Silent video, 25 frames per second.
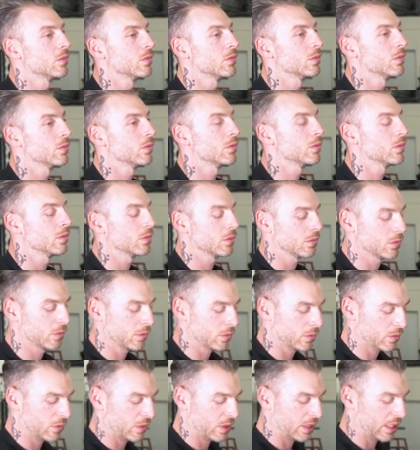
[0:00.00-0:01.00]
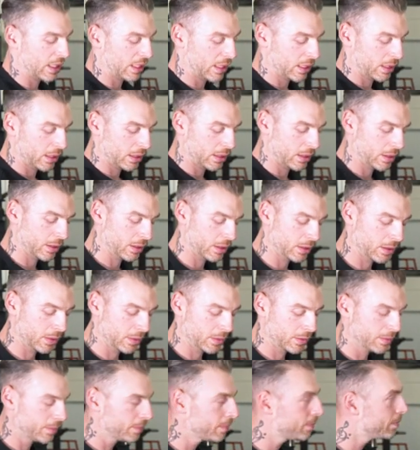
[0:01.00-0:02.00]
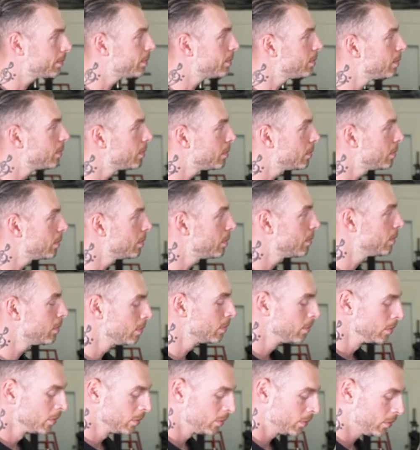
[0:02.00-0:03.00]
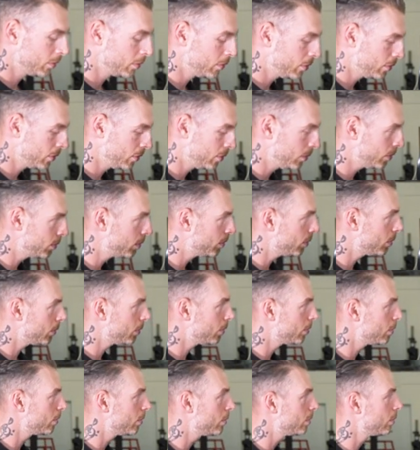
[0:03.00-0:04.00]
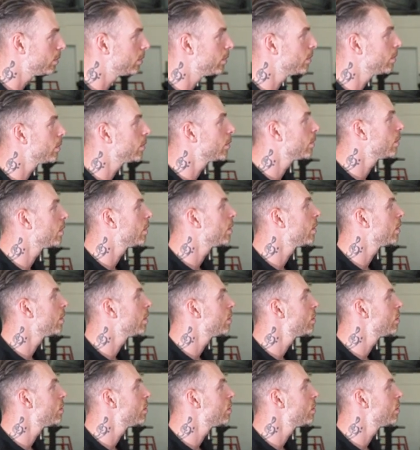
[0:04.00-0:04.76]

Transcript: like every training program, where you start and where you end, everything should be sequential. When you